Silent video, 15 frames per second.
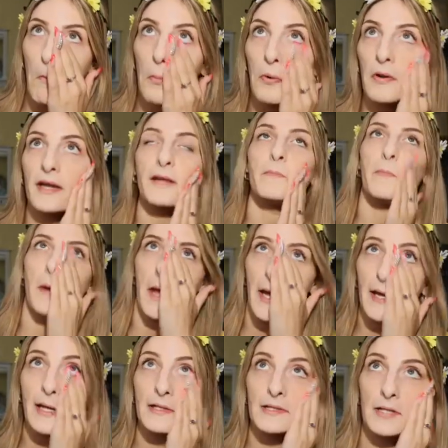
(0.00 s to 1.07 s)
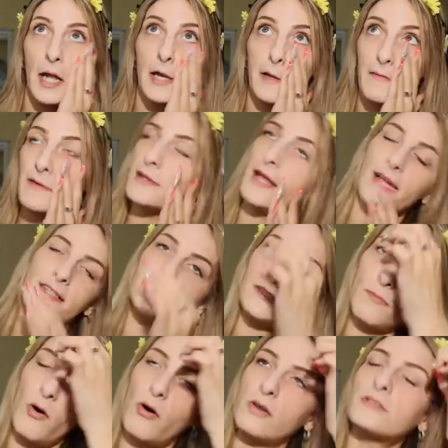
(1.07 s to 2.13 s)
pretty big. It's not even that
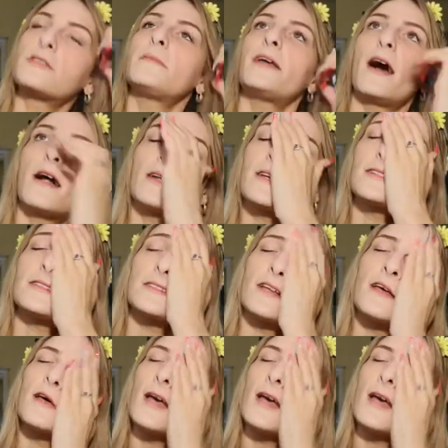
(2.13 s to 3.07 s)
small, to be honest.